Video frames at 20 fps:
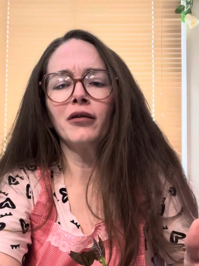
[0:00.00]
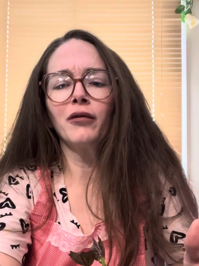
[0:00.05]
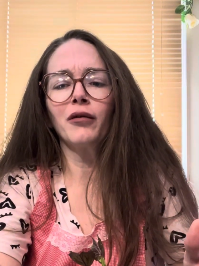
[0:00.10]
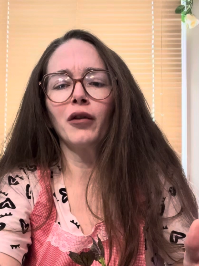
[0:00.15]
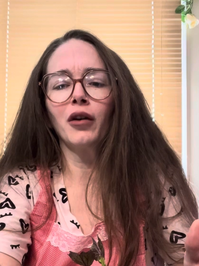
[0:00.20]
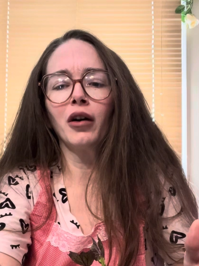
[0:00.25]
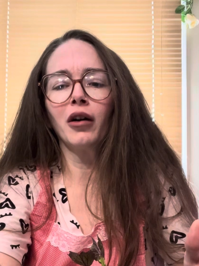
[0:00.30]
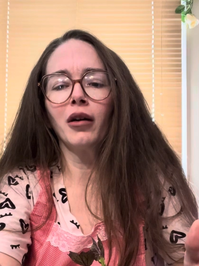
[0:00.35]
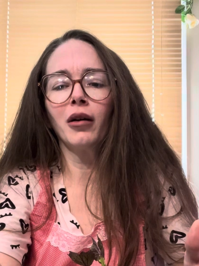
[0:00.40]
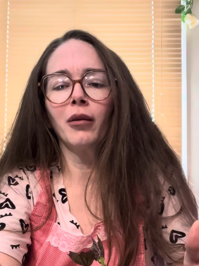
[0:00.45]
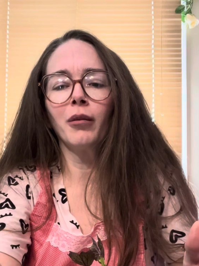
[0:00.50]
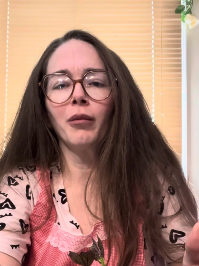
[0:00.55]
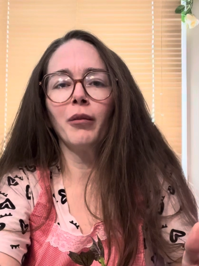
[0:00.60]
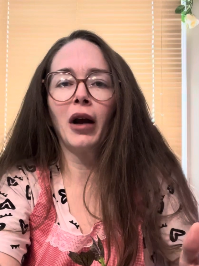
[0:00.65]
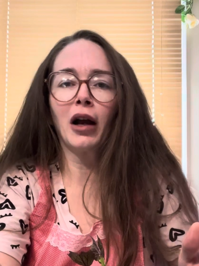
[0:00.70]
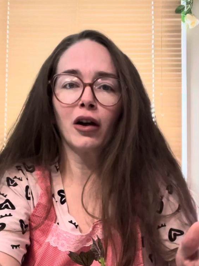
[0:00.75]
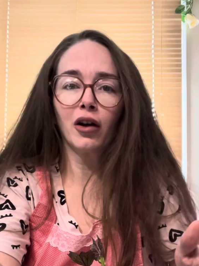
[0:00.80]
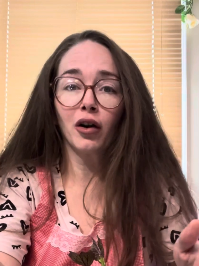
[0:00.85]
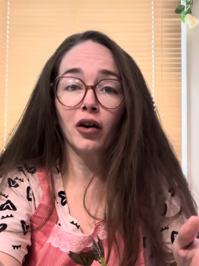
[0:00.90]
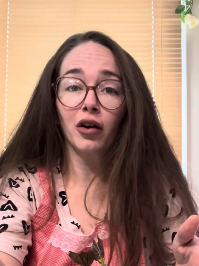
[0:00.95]
from my
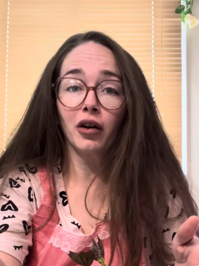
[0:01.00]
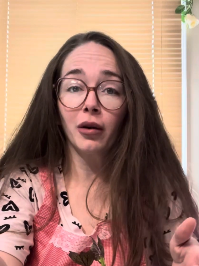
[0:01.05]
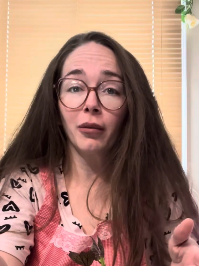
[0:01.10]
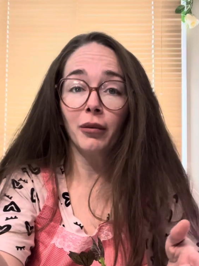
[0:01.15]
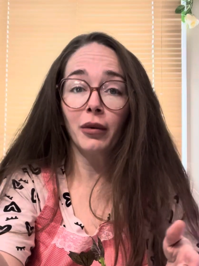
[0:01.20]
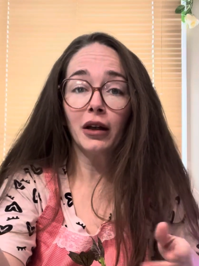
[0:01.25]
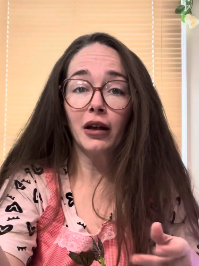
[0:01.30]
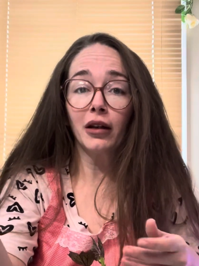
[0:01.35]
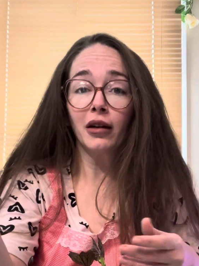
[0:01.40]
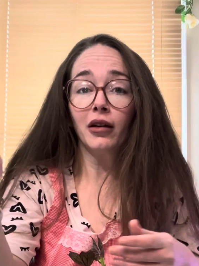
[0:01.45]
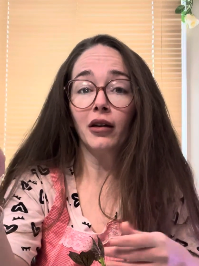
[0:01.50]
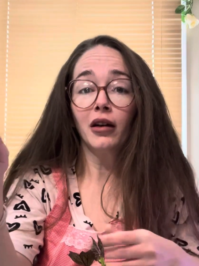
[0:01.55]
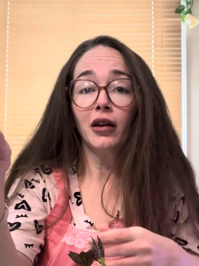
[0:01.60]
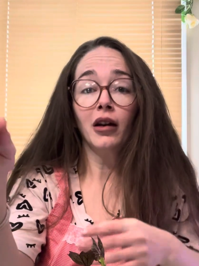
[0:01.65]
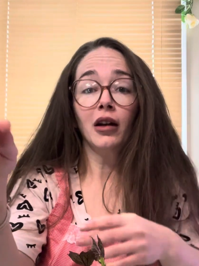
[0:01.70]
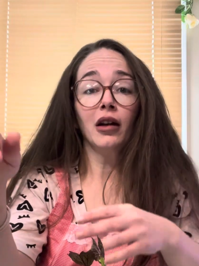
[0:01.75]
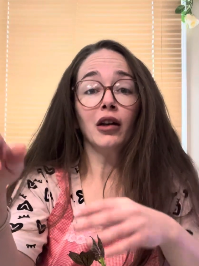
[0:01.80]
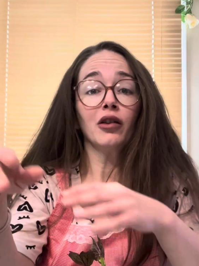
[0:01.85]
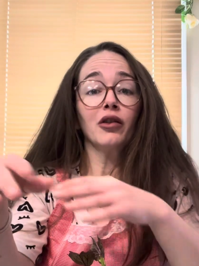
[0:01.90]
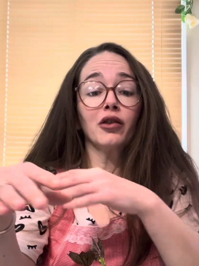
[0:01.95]
garden bed,
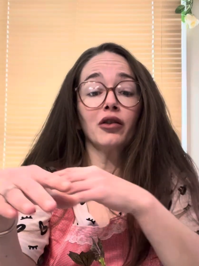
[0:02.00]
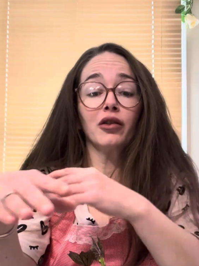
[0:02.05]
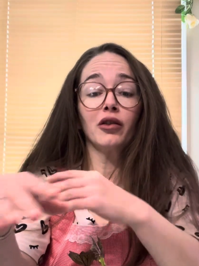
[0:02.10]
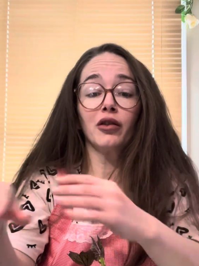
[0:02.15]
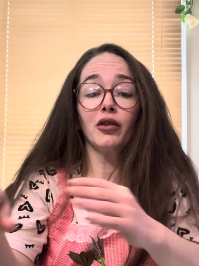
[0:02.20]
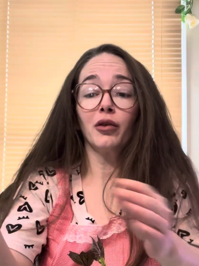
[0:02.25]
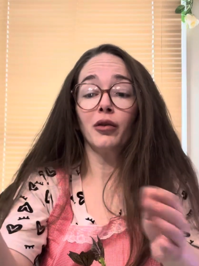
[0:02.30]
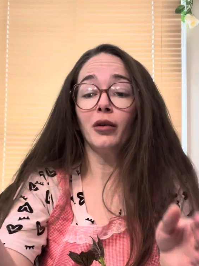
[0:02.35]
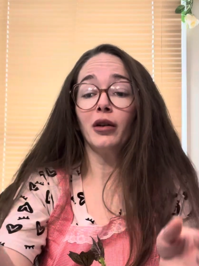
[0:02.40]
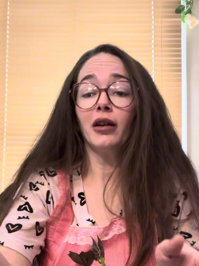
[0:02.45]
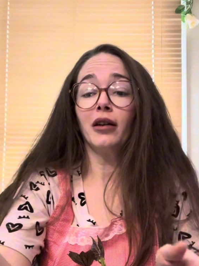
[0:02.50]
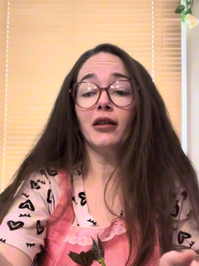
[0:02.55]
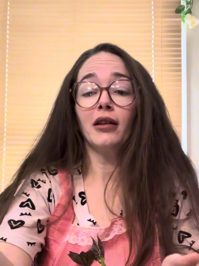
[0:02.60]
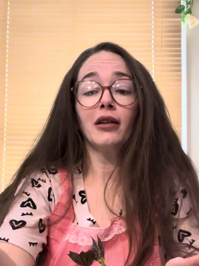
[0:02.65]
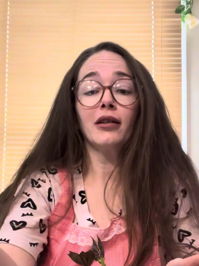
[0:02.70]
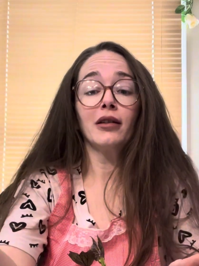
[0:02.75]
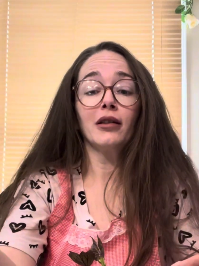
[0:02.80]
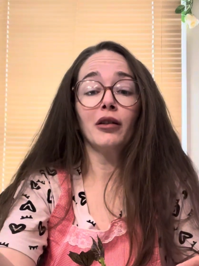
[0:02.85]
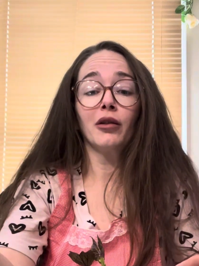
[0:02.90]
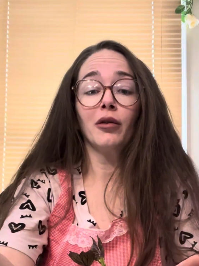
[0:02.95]
just threw it in
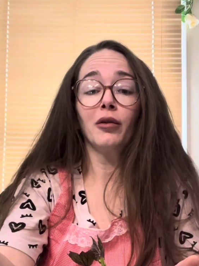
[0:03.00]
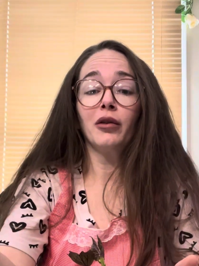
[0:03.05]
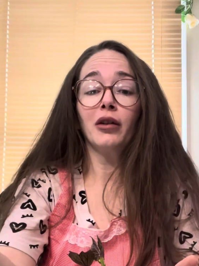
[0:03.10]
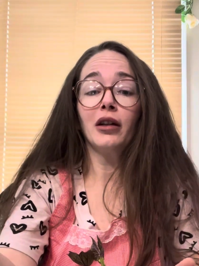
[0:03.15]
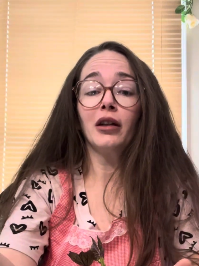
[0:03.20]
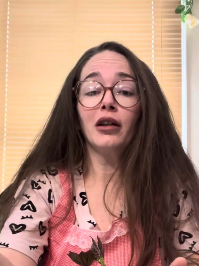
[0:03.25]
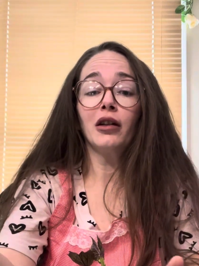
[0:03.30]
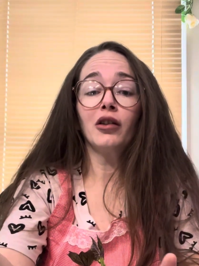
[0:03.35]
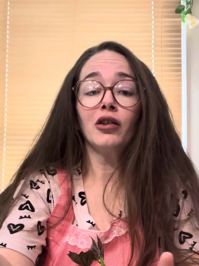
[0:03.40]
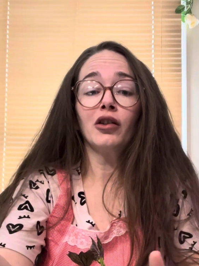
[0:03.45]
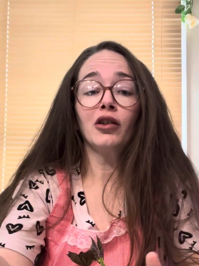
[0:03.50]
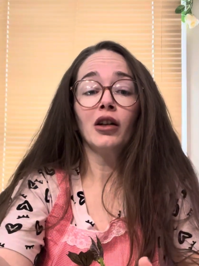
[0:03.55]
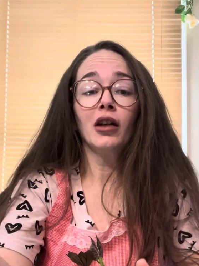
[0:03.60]
this little dish,